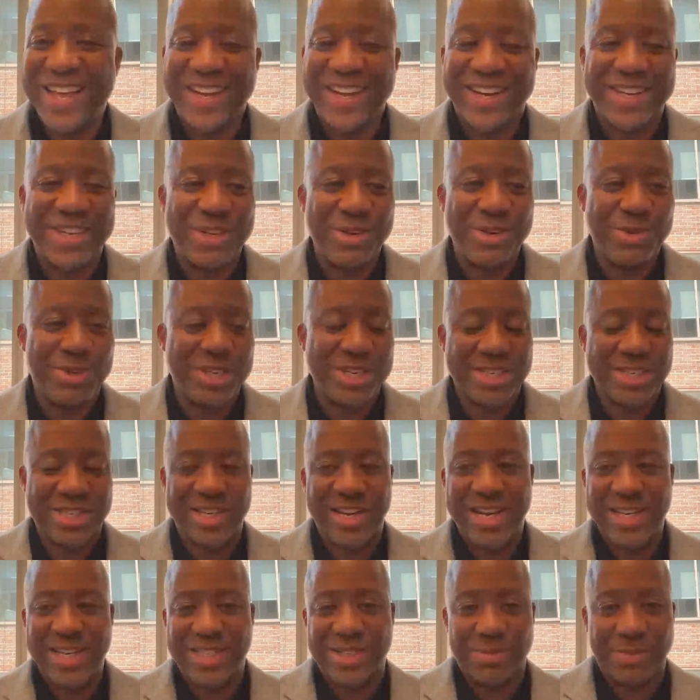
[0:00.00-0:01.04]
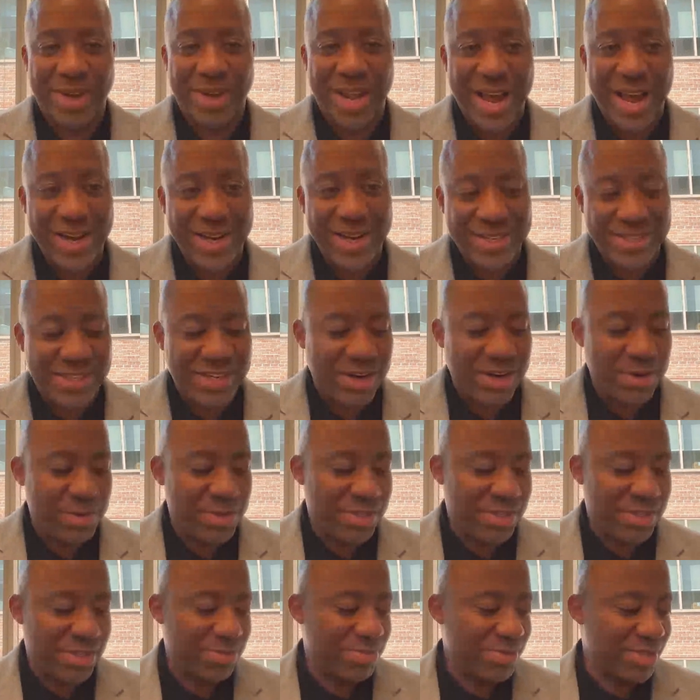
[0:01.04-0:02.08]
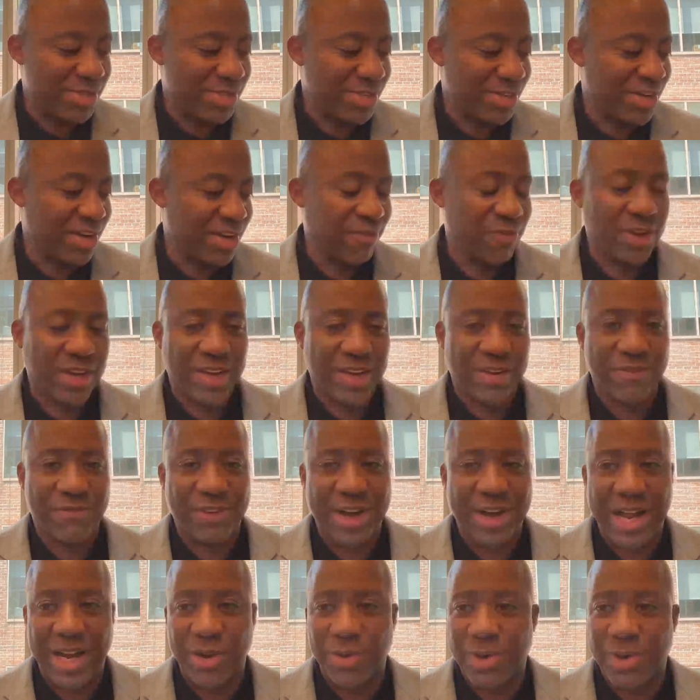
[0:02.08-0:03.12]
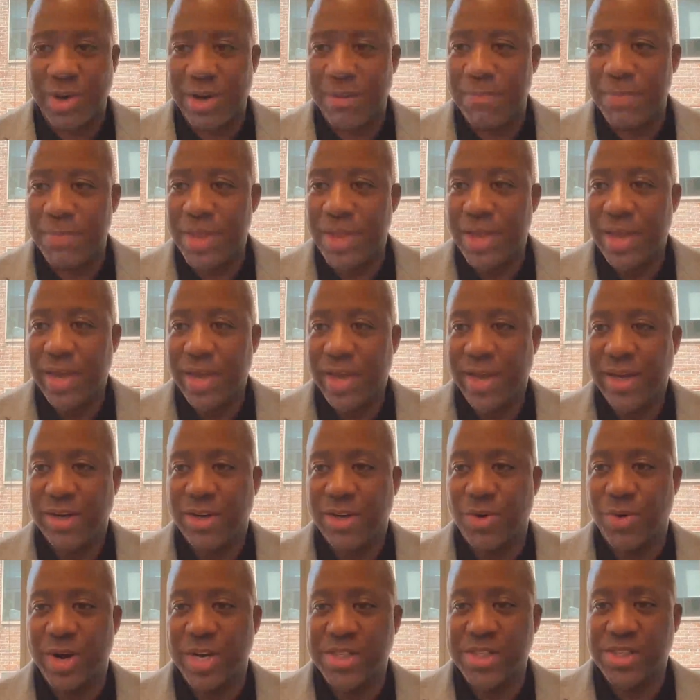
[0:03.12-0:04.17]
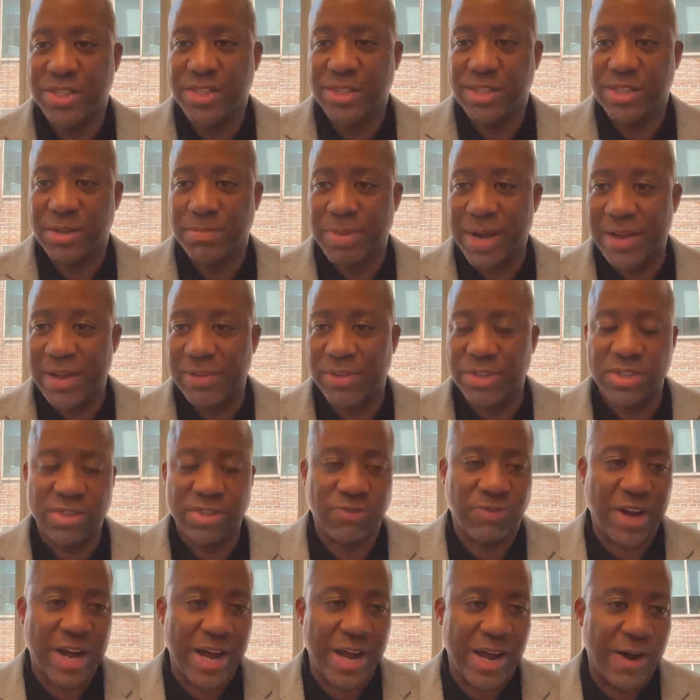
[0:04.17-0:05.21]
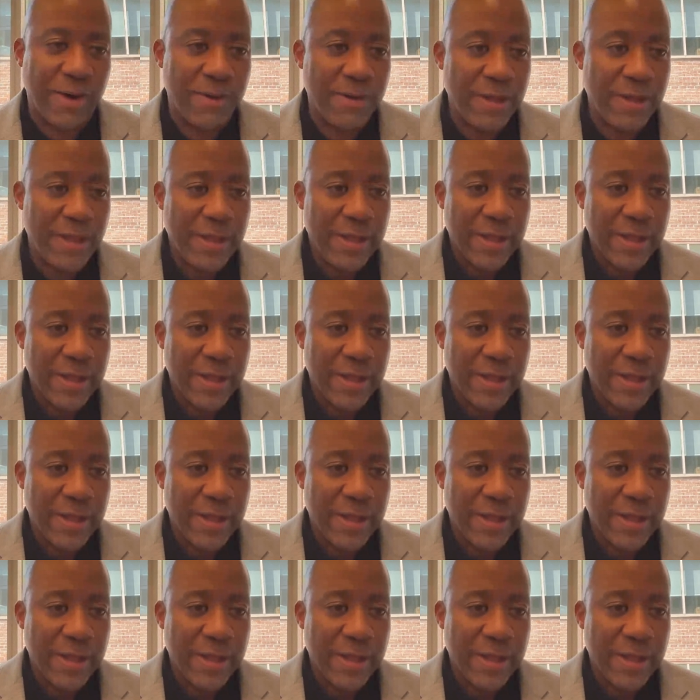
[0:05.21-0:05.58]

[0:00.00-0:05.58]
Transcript: Can you just shed some light because there was some significant follow up and questions about this file?